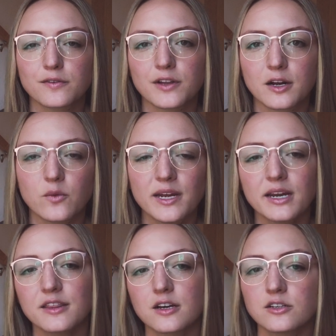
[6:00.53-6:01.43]
for like a week,
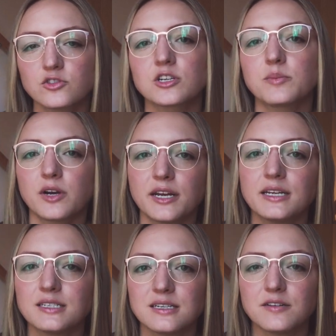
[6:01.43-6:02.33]
and they're usually pretty
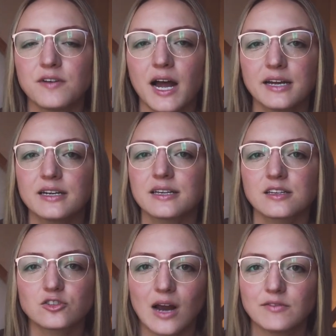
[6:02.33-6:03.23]
easy to find in like
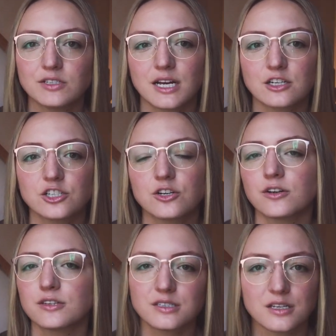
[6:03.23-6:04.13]
the travel section or
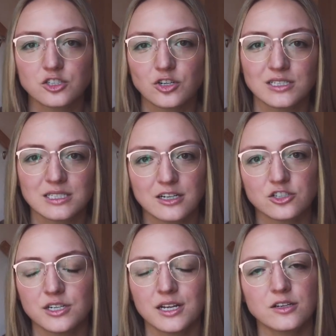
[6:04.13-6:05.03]
in the sunscreen
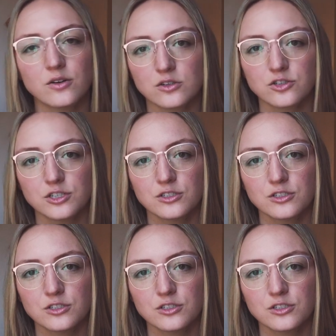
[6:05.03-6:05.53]
section at the grocery